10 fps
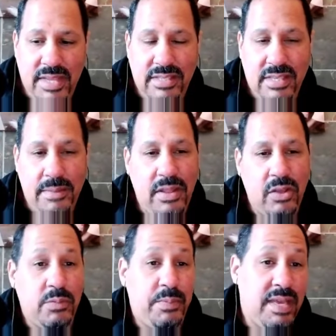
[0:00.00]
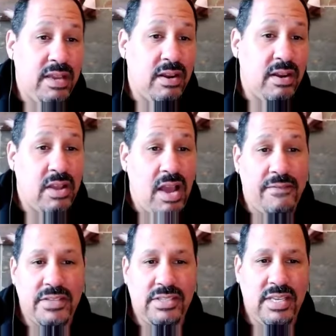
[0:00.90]
some of those bigger
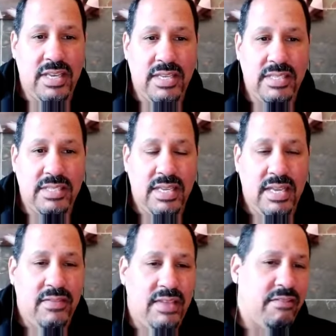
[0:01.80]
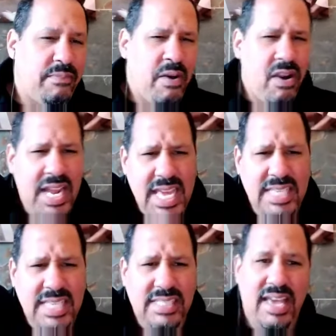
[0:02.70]
conferences, they have
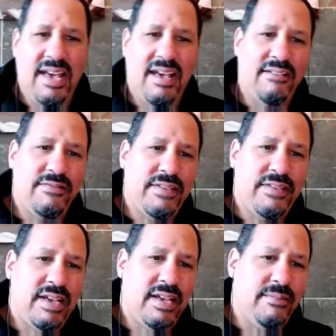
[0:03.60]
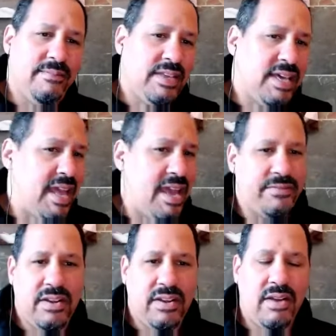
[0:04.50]
parties, they have kind of
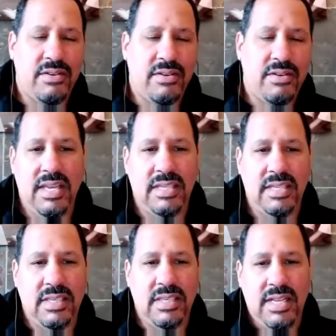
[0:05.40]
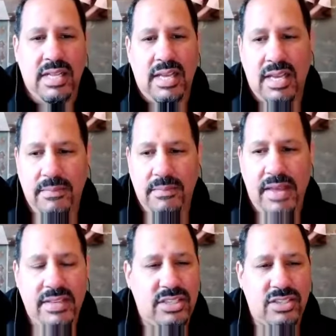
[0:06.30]
after hours things. I
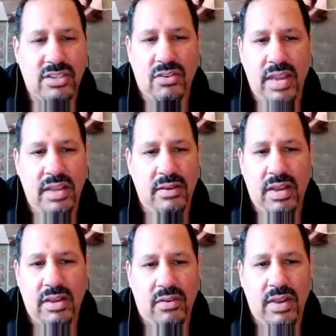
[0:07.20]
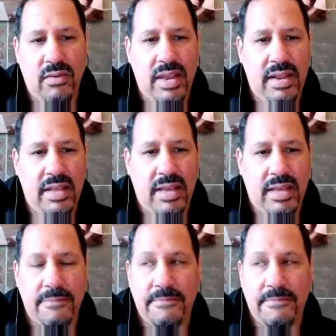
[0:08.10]
think it's just a great way to